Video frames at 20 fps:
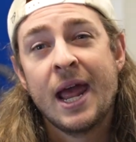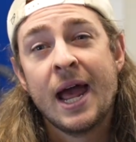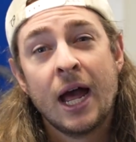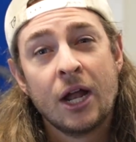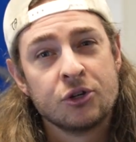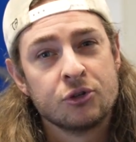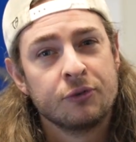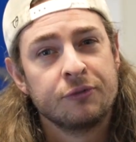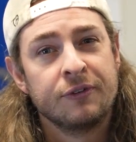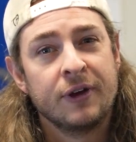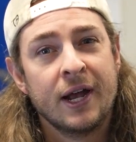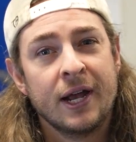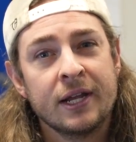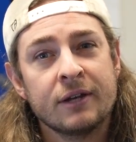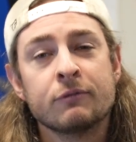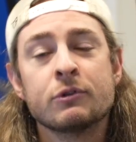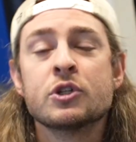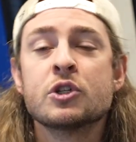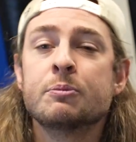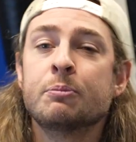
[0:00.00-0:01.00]
atrophy
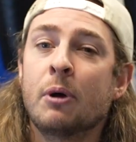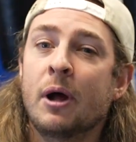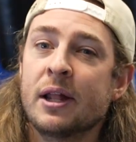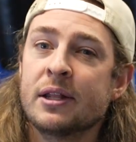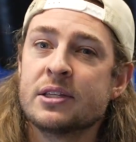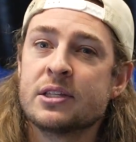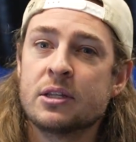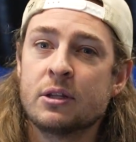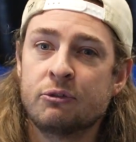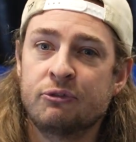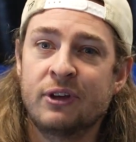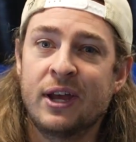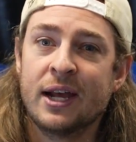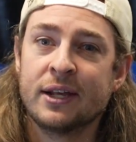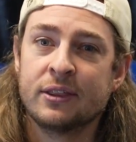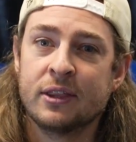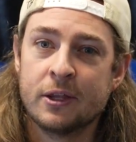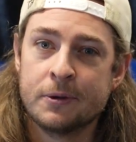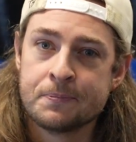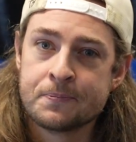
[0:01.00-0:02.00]
in response to the
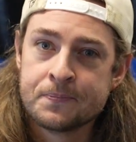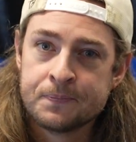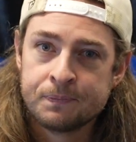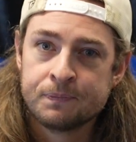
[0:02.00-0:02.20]
fact that